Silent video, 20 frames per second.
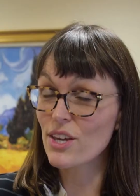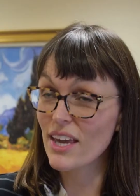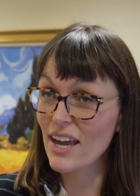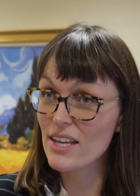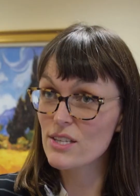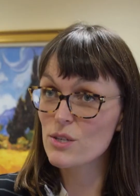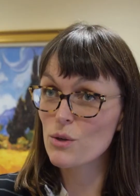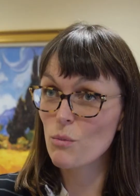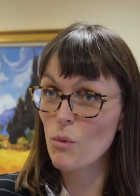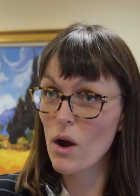you
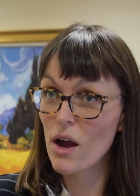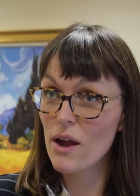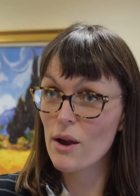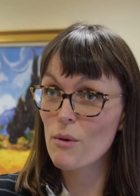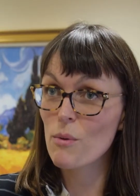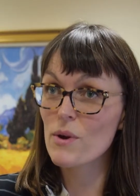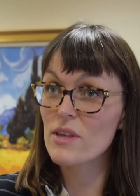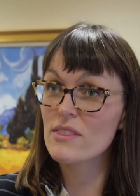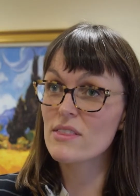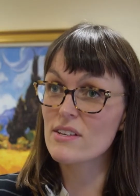get to
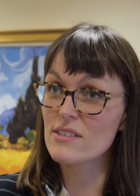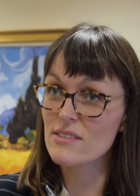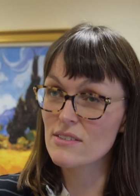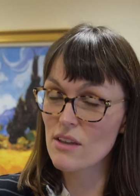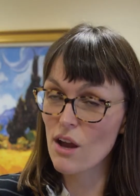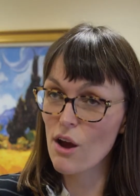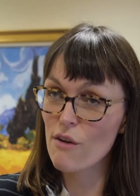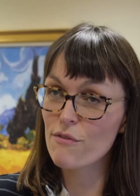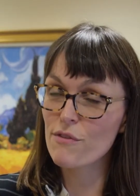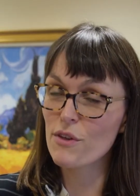work with, the
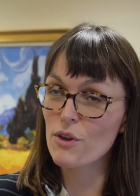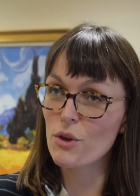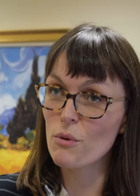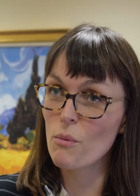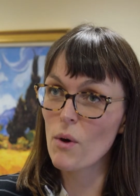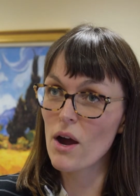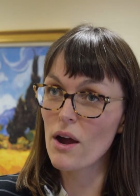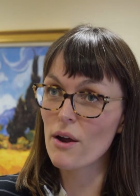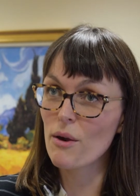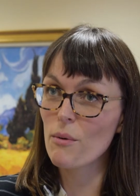staff that you
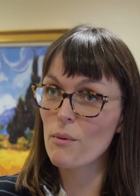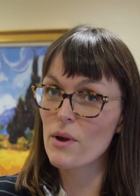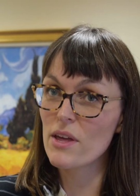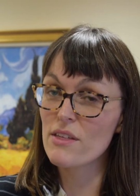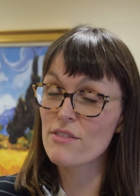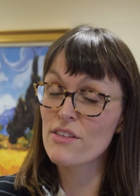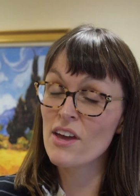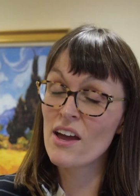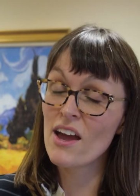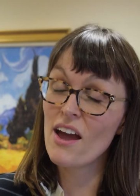work
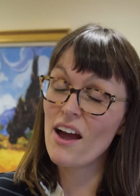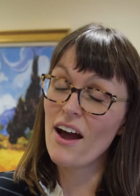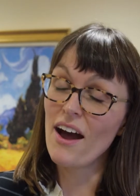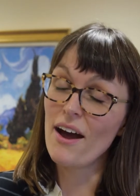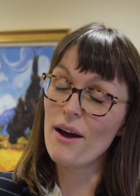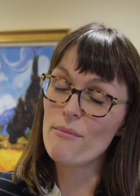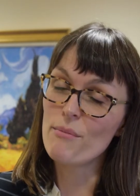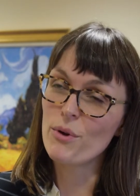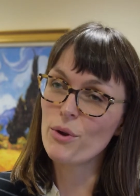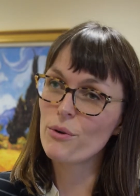with,
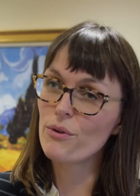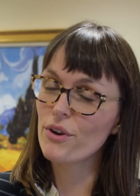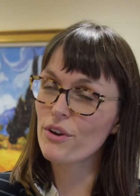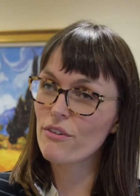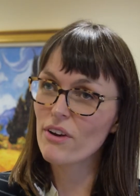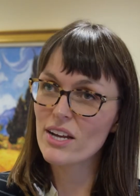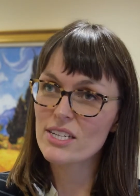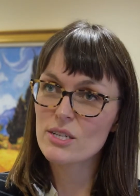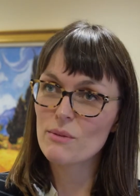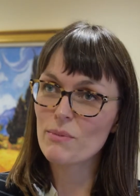who are
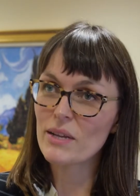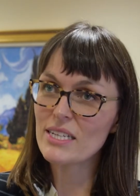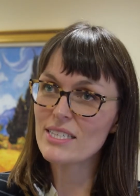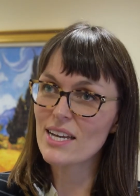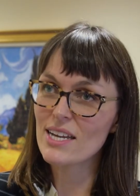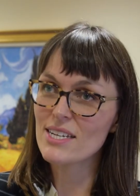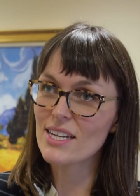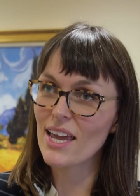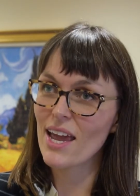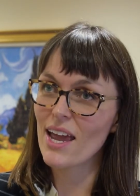incredibly
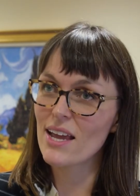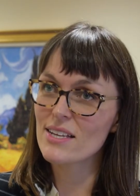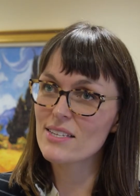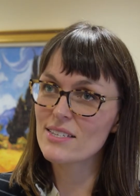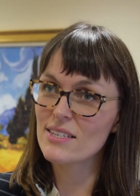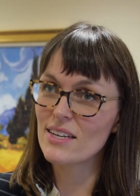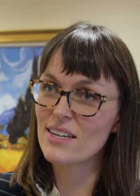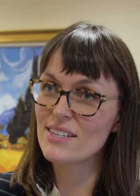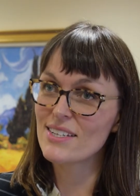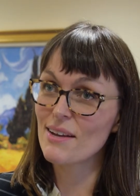
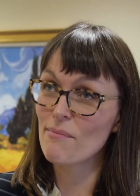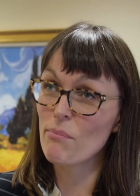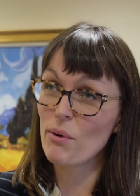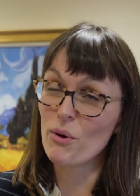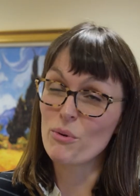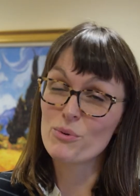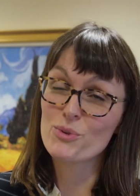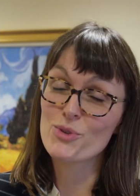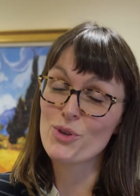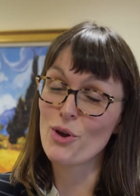dedicated, but
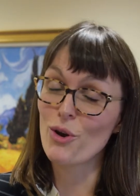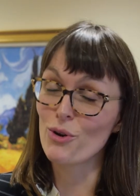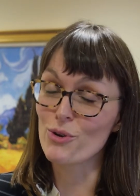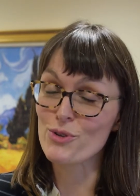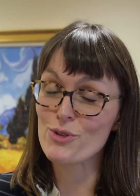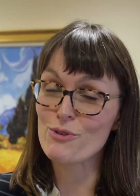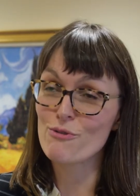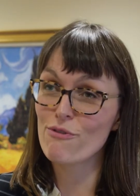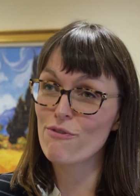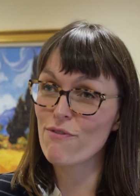also
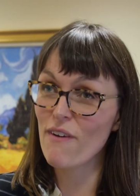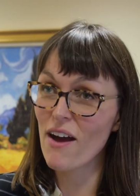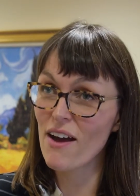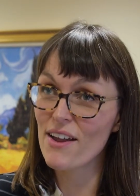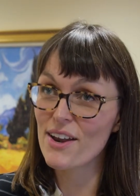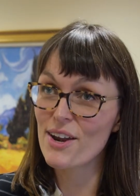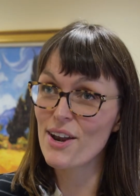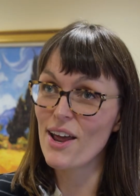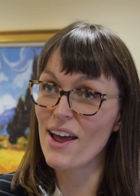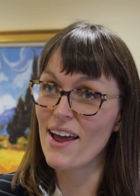lots of
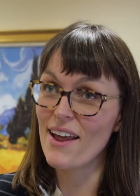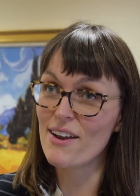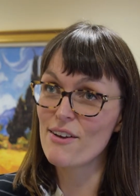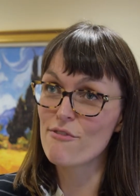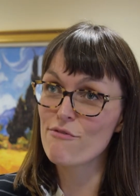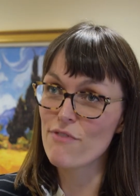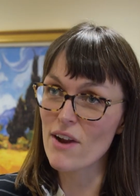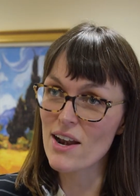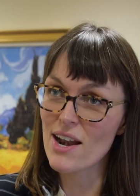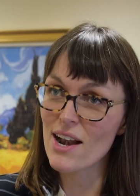fun and
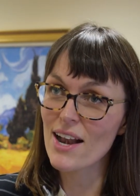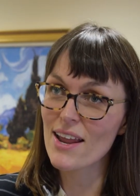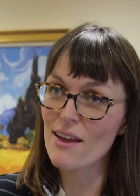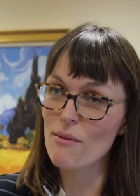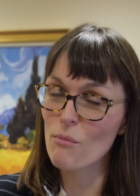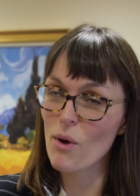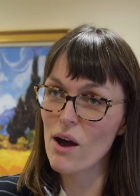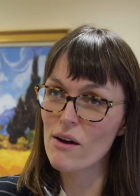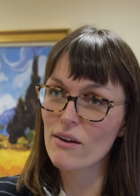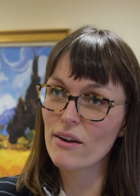friendly
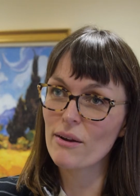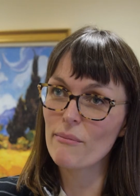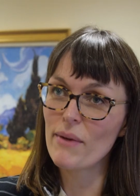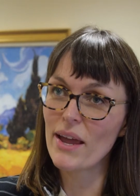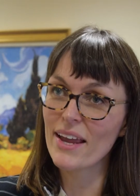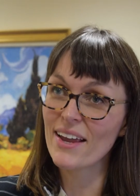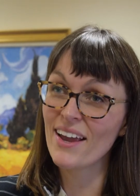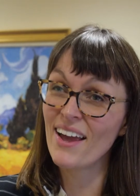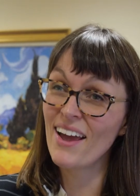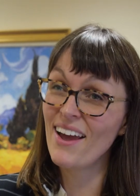and
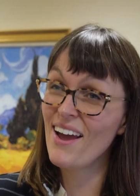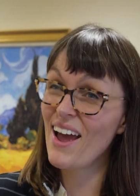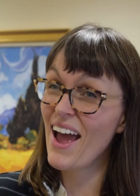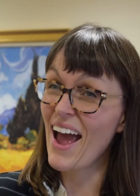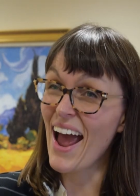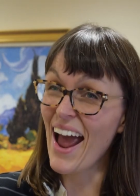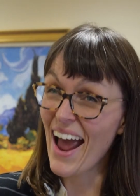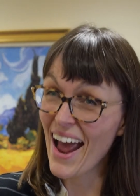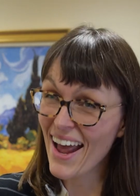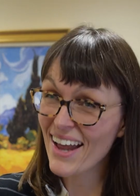welcoming.
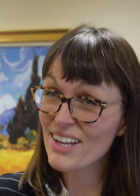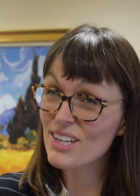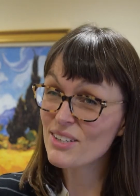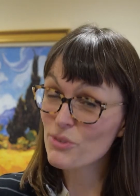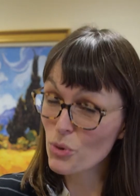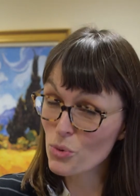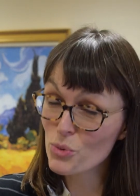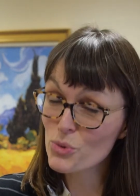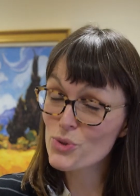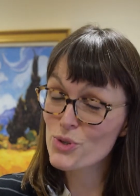And
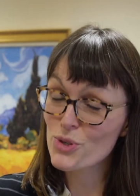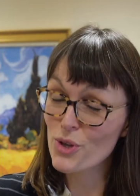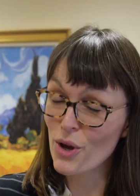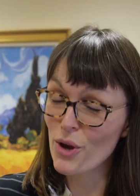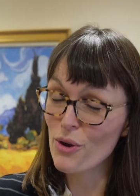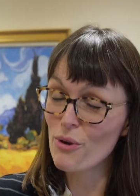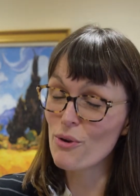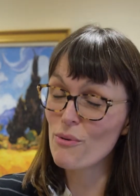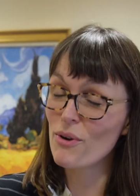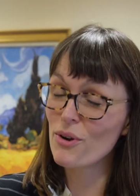
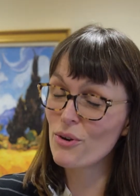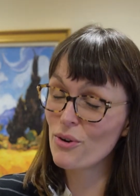also,